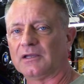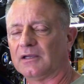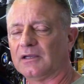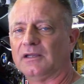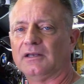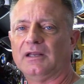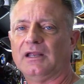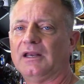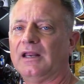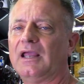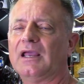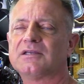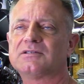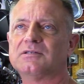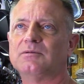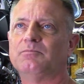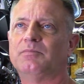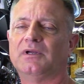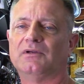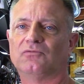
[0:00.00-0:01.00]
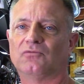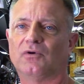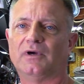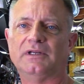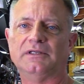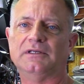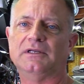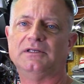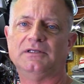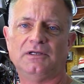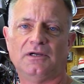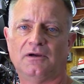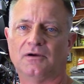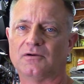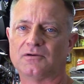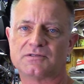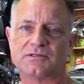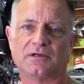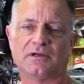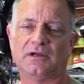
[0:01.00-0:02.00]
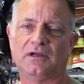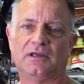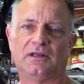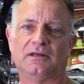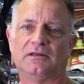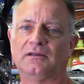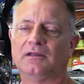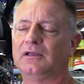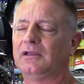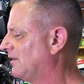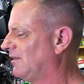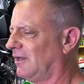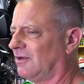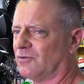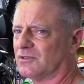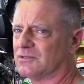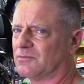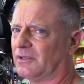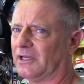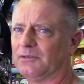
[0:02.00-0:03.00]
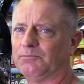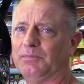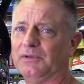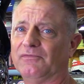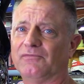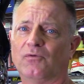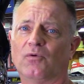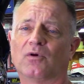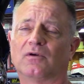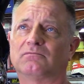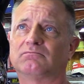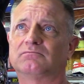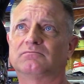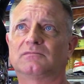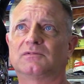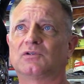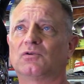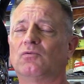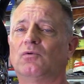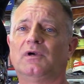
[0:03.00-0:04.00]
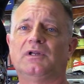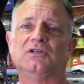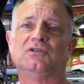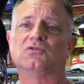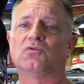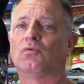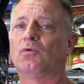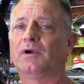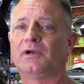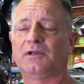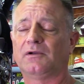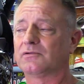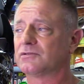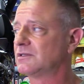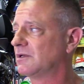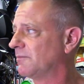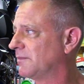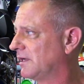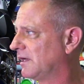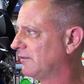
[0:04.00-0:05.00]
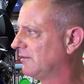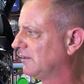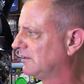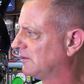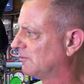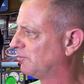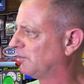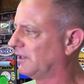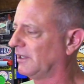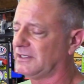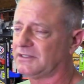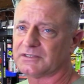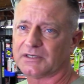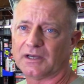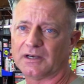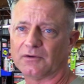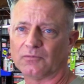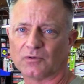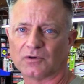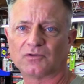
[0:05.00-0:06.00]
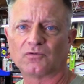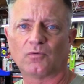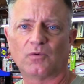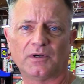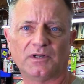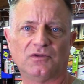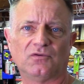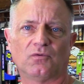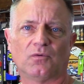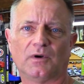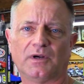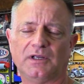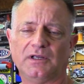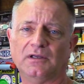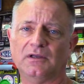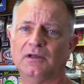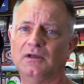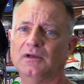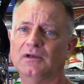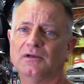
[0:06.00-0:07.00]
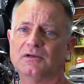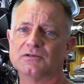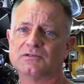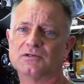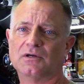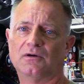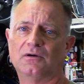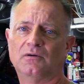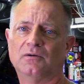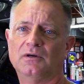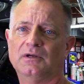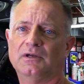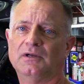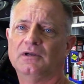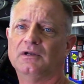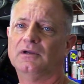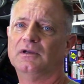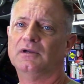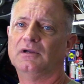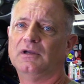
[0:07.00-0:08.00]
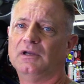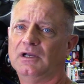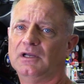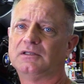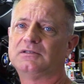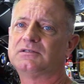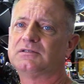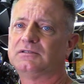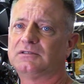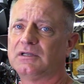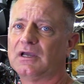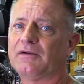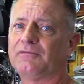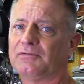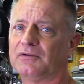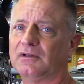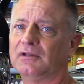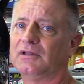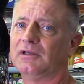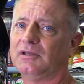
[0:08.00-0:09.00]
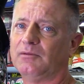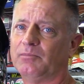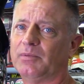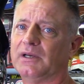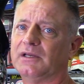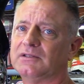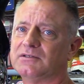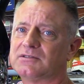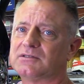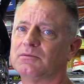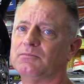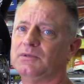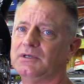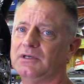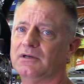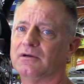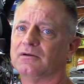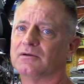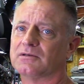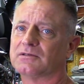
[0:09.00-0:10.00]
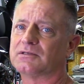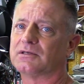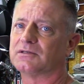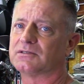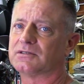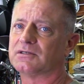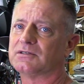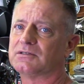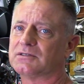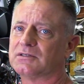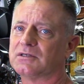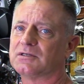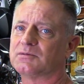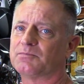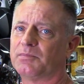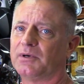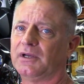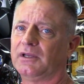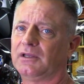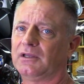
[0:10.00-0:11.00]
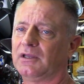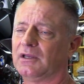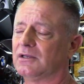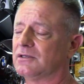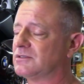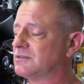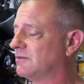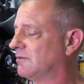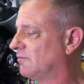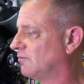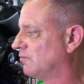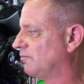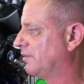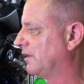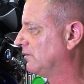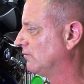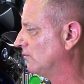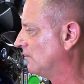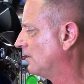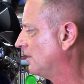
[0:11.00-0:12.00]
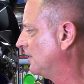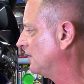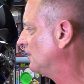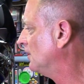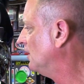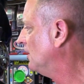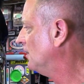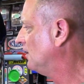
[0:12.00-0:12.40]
It hasn't been ridden in years, and I think it was like before 2020 or something. I think the plates on it were 2020. So it's definitely been some years since this bike has been running.